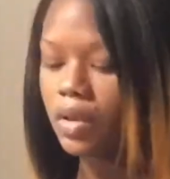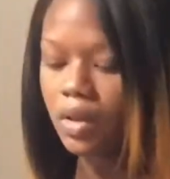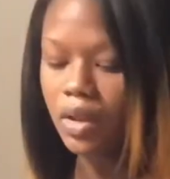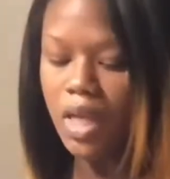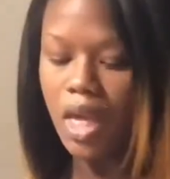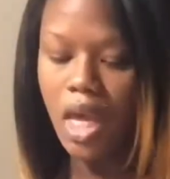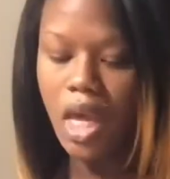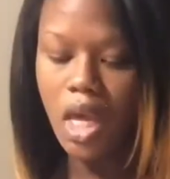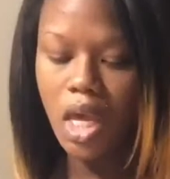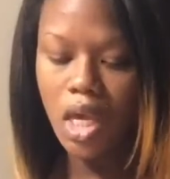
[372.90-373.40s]

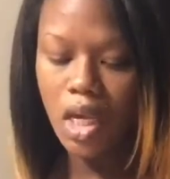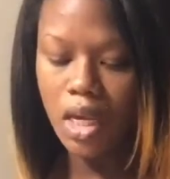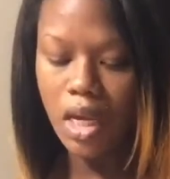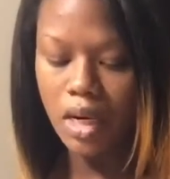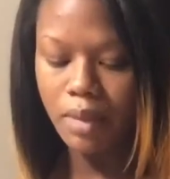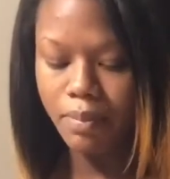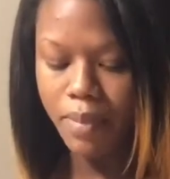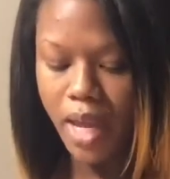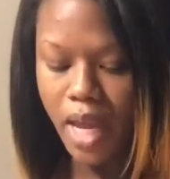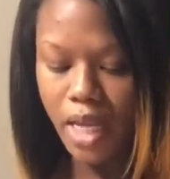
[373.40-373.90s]
Yay,
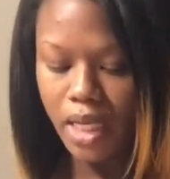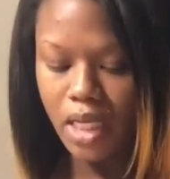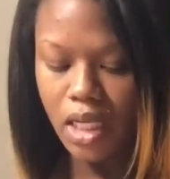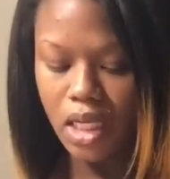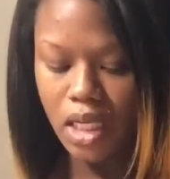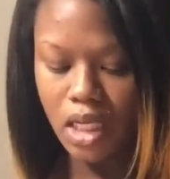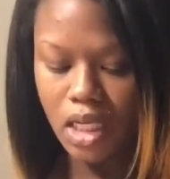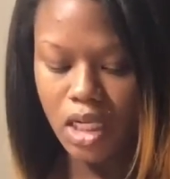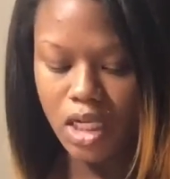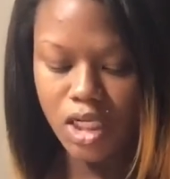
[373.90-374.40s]
got a
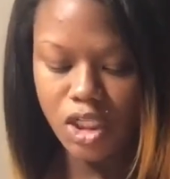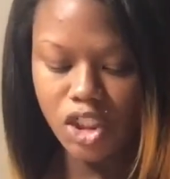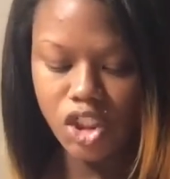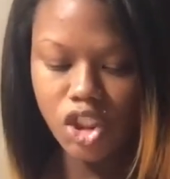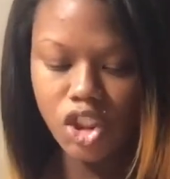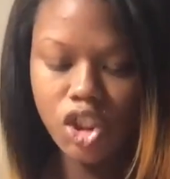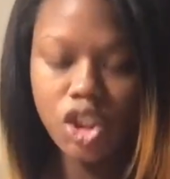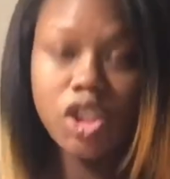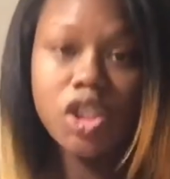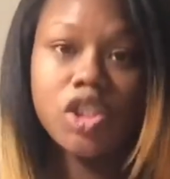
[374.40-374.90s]

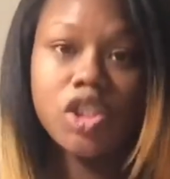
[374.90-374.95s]
package.